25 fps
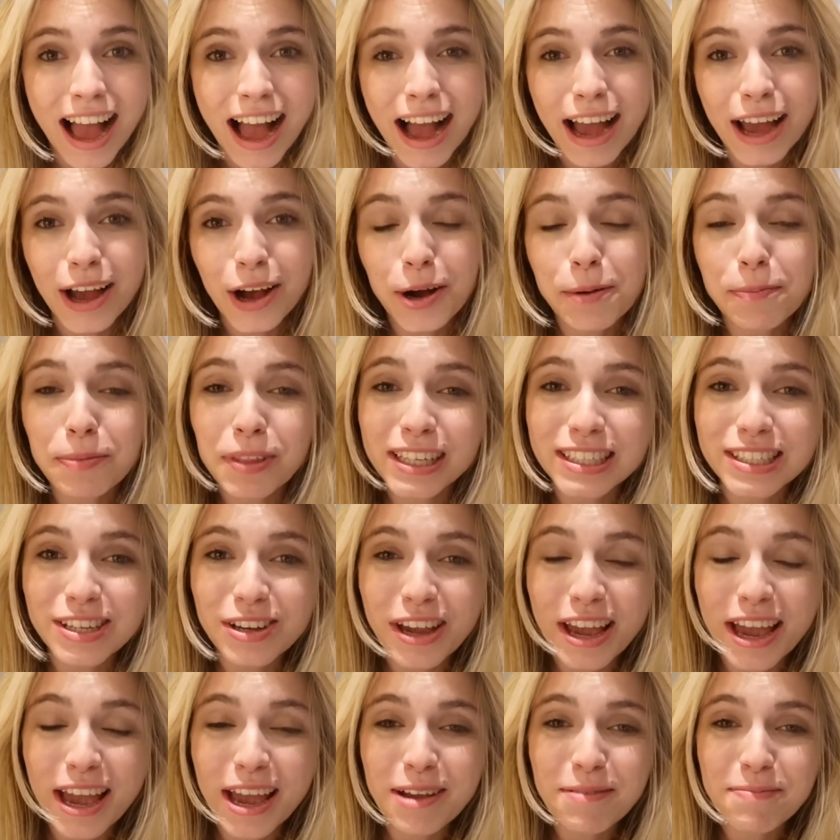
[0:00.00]
I hope that's
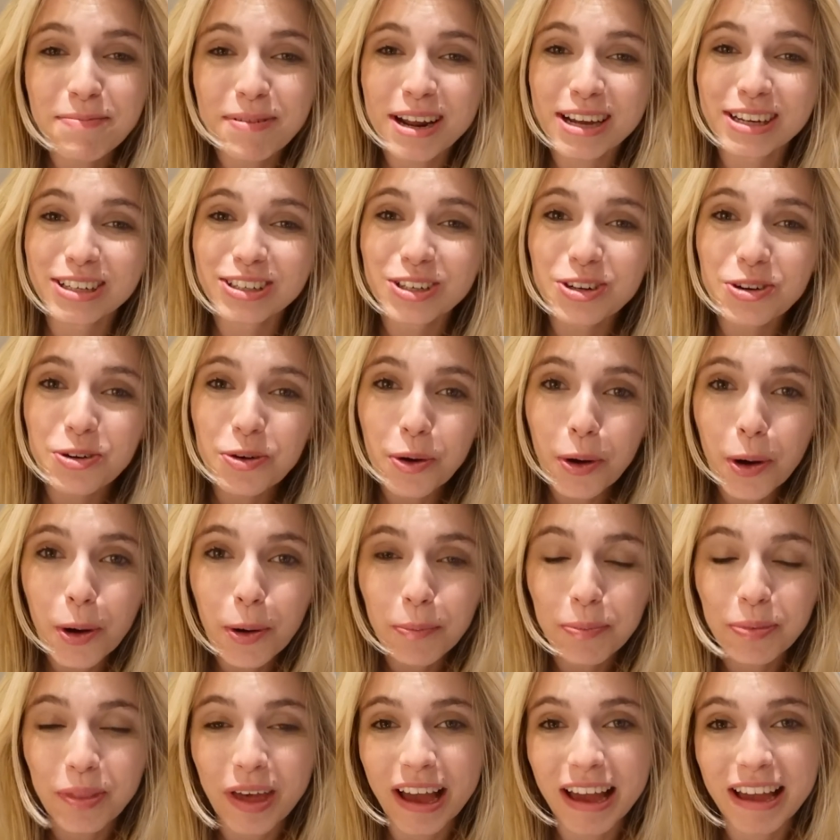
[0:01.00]
okay, but I do
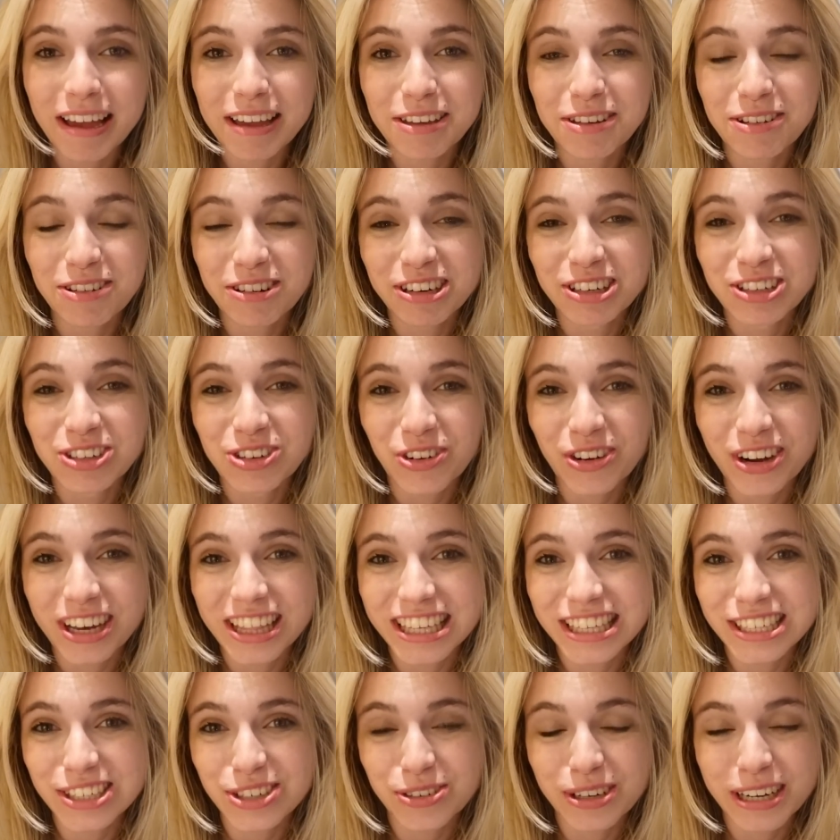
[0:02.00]
hope that you're enjoying
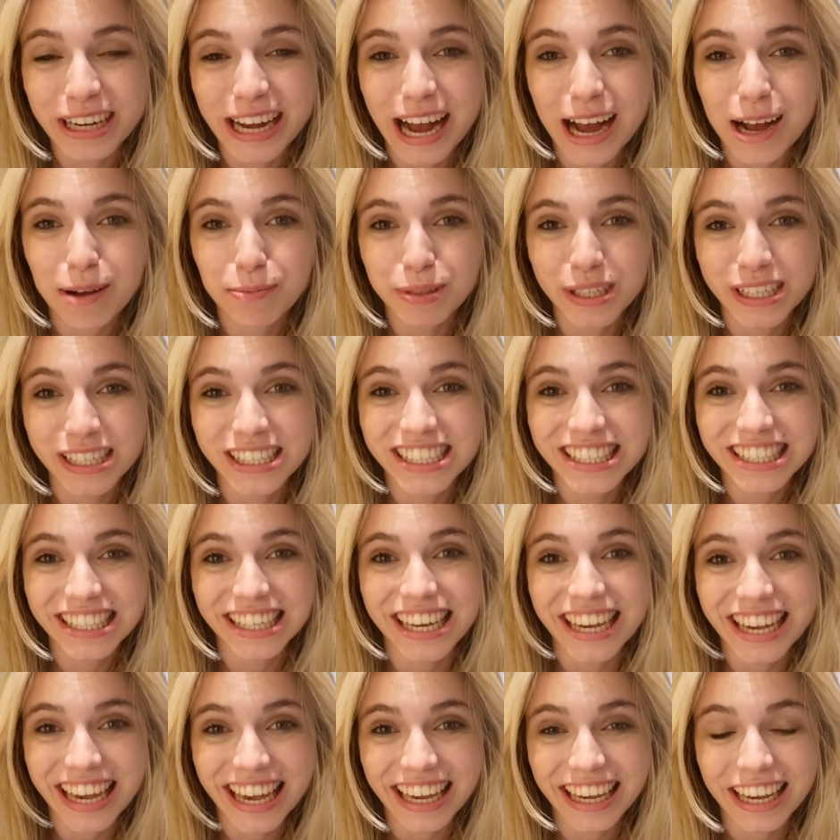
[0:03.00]
these recaps and
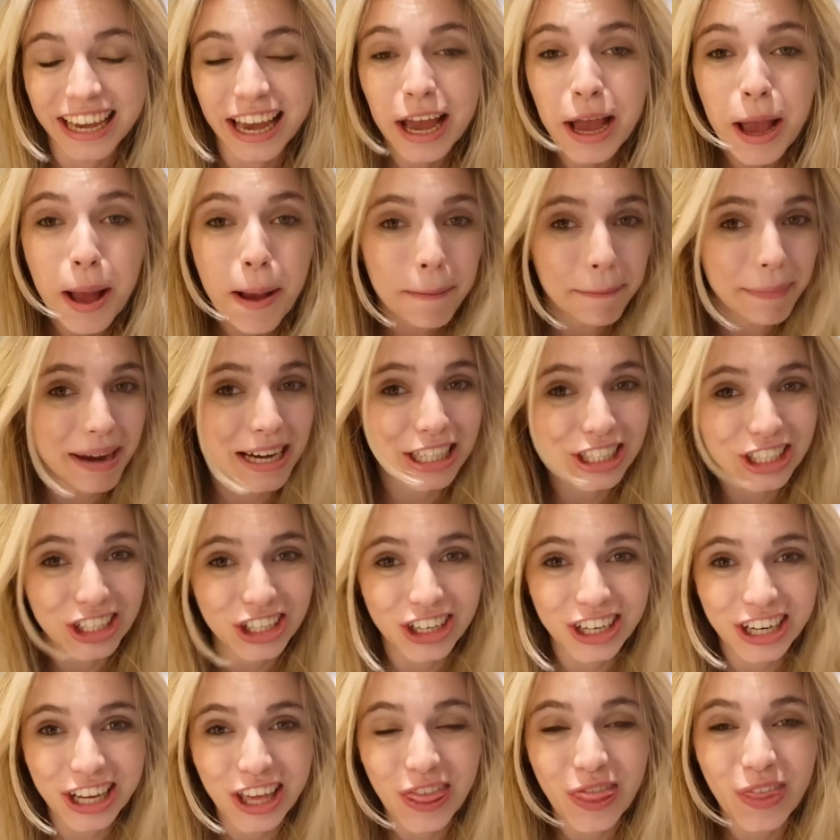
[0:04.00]
seeing my
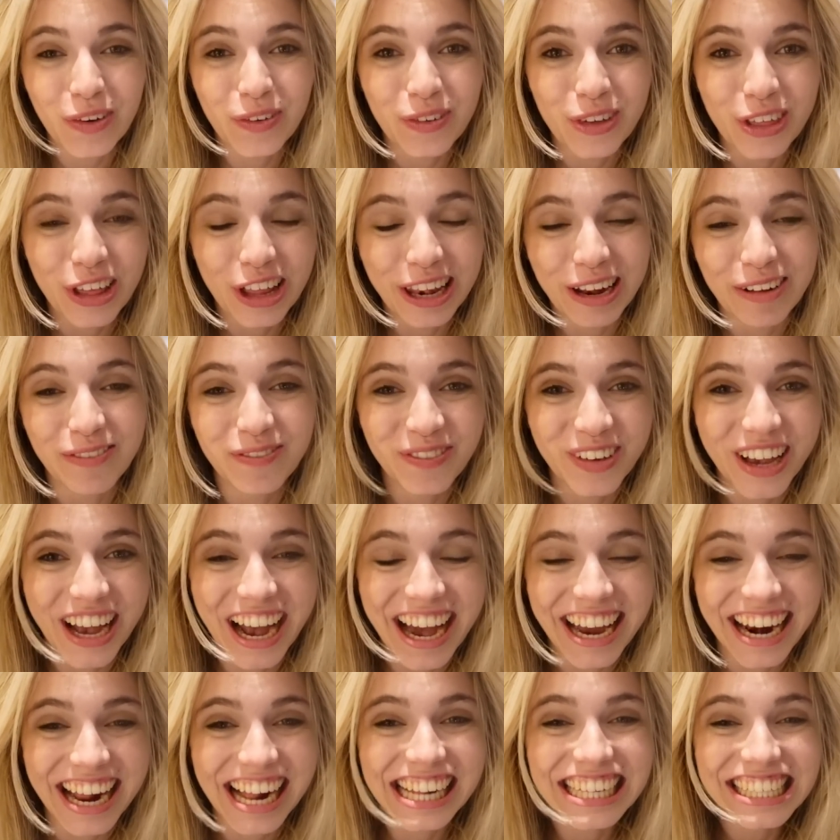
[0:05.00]
journey through the
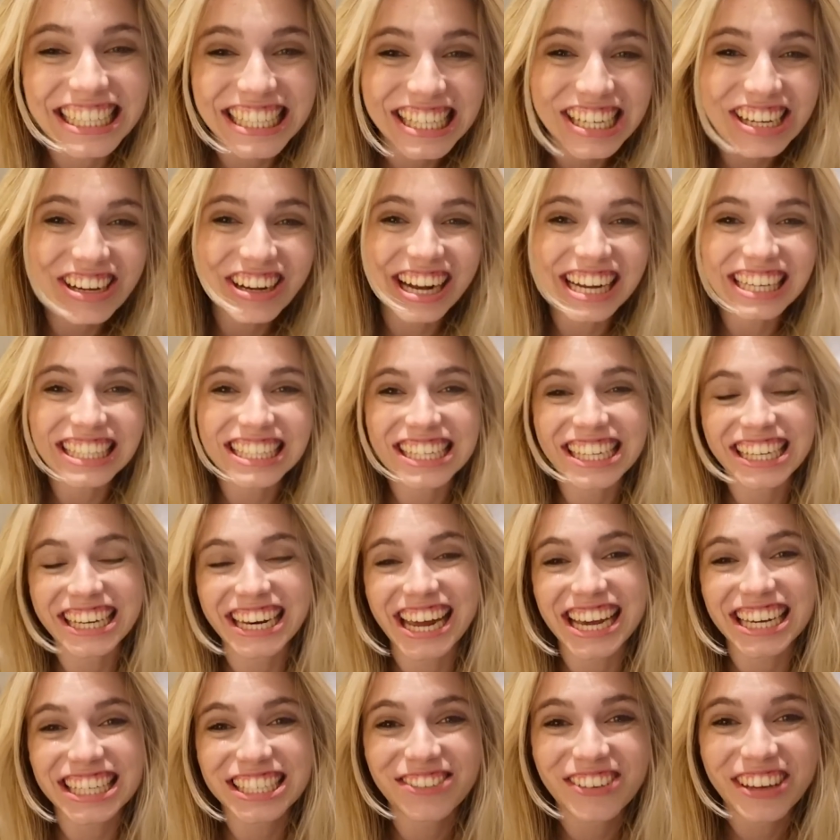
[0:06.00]
Olympiad. I'll see you guys in the
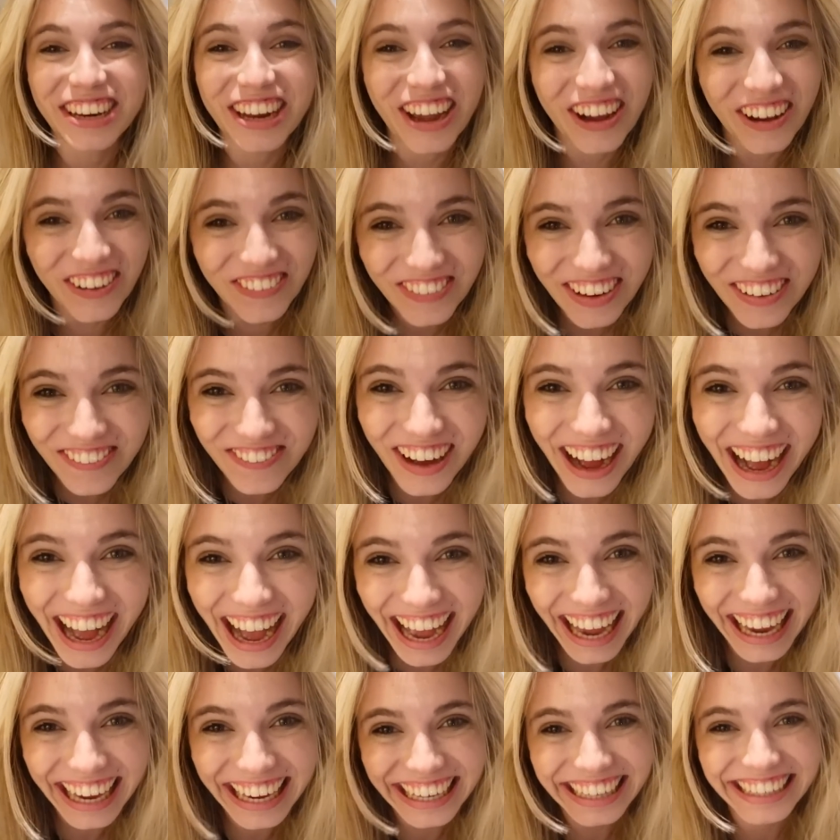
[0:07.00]
next video. Bye
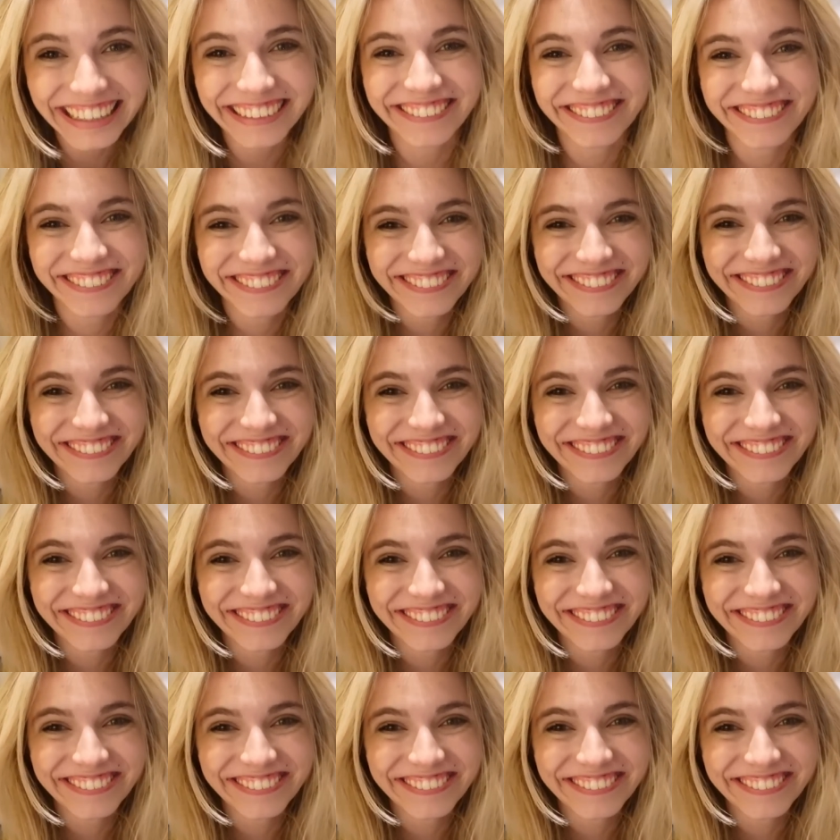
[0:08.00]
bye!